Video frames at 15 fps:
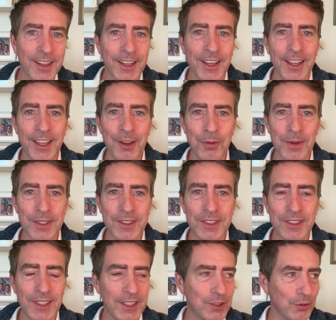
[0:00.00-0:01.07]

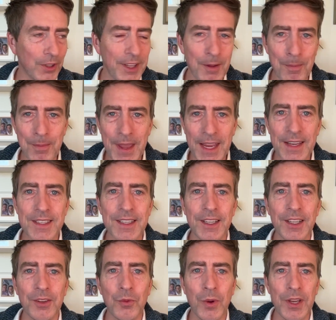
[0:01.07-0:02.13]
It's really
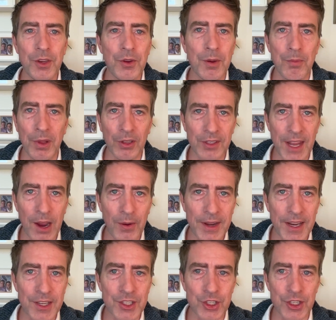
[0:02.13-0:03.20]
amazing what you can build
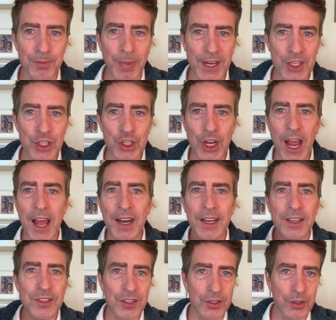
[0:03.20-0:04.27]
nowadays just by
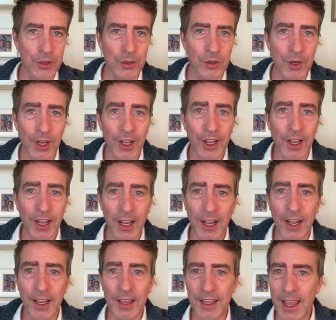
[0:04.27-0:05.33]
chatting to
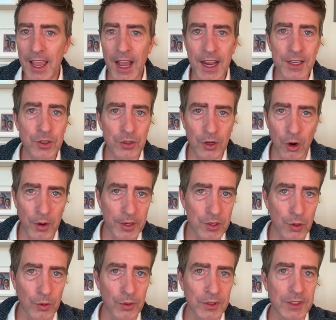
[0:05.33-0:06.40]
AI coding
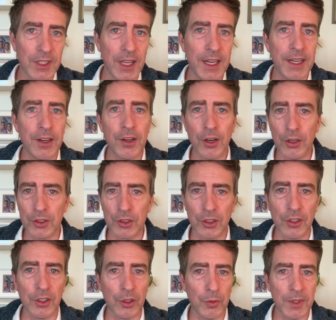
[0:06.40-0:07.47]
tools like
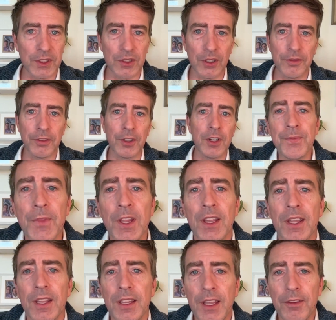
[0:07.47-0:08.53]
Cursor or Windsurfer.
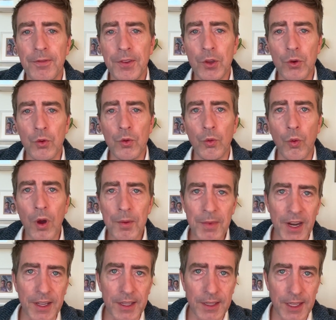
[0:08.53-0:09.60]
If you want me to
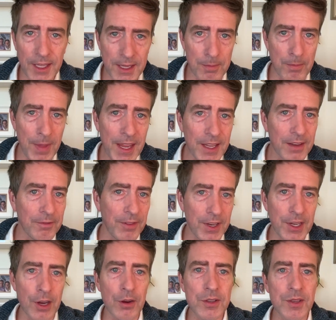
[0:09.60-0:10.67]
keep making
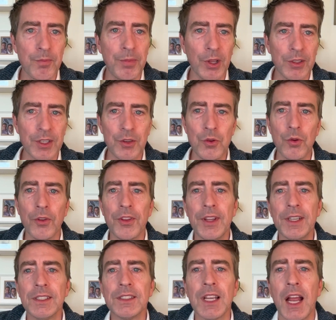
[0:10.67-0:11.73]
videos and building cool
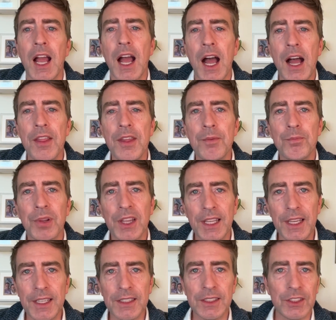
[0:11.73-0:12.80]
things, then
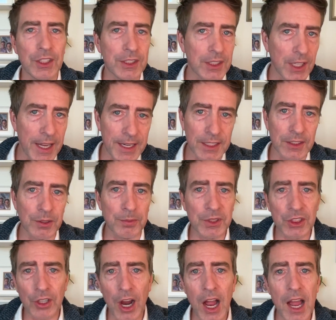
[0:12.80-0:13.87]
please just like and
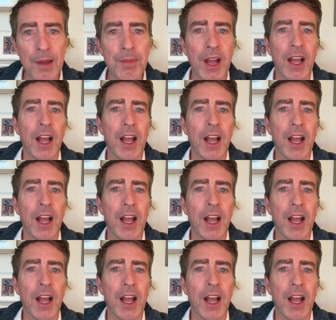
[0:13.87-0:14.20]
subscribe.